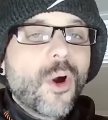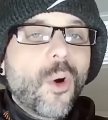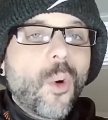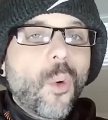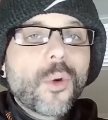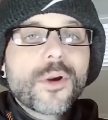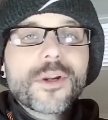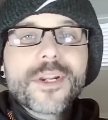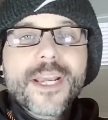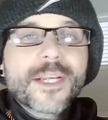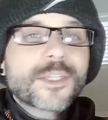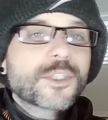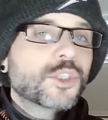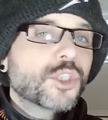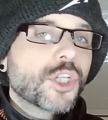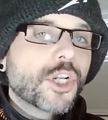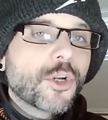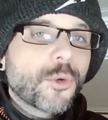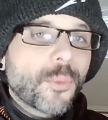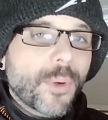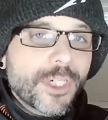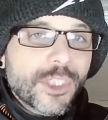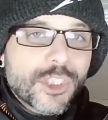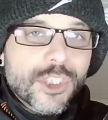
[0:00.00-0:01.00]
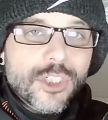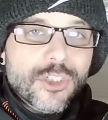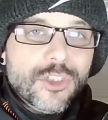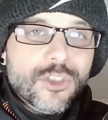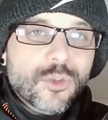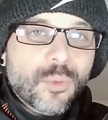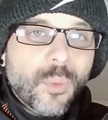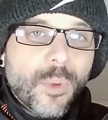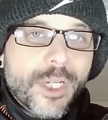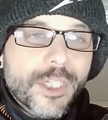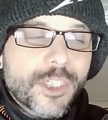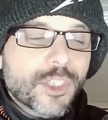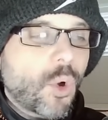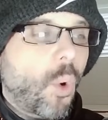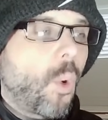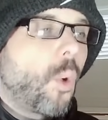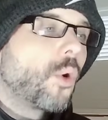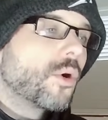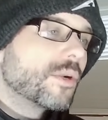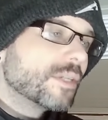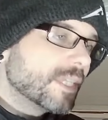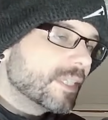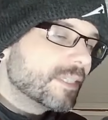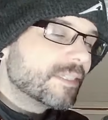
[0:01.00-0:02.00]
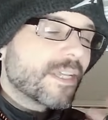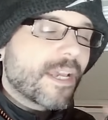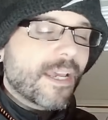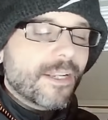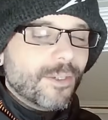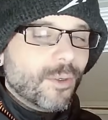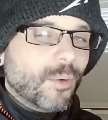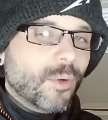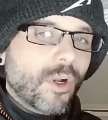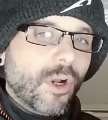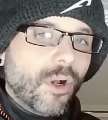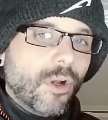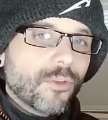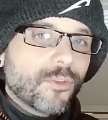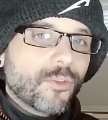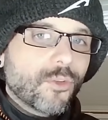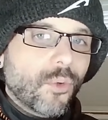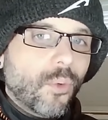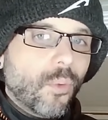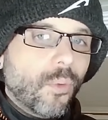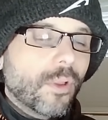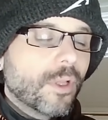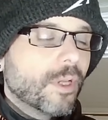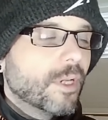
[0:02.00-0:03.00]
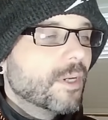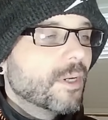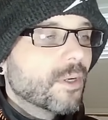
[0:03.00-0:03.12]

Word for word: or next generation Switch or Nintendo console